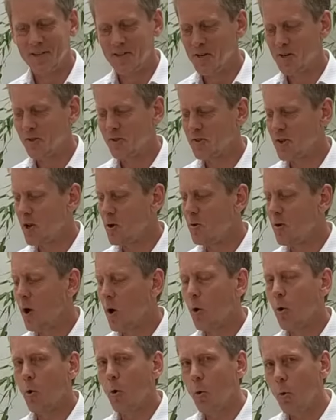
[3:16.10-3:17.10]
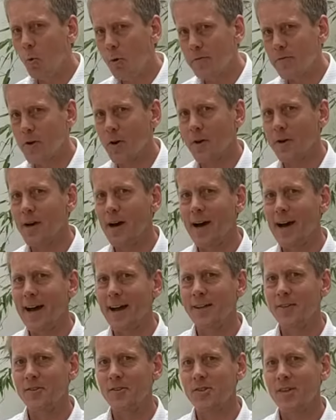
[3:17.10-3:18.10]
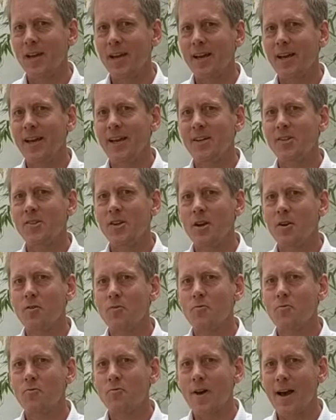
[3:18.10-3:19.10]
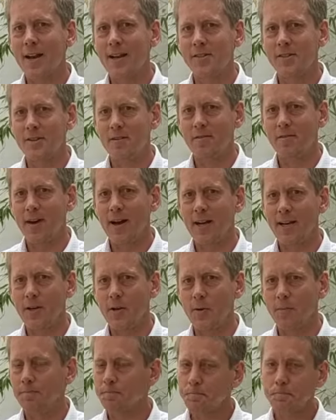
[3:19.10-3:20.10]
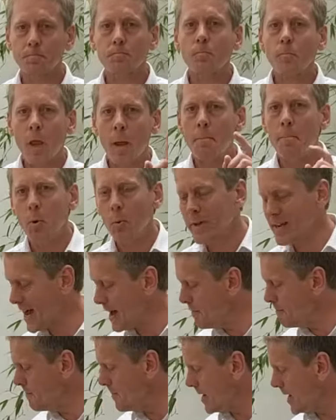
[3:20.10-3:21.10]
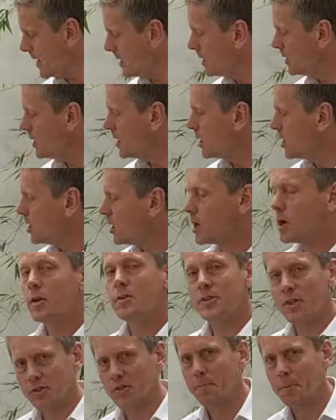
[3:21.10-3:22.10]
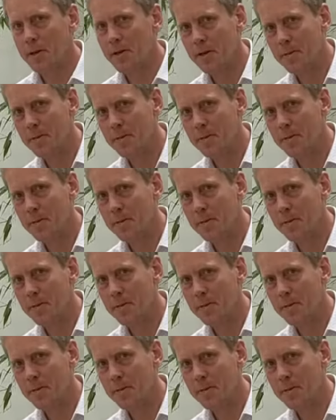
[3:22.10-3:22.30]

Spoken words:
So all we've got on our hands is relative value, but we can be disciplined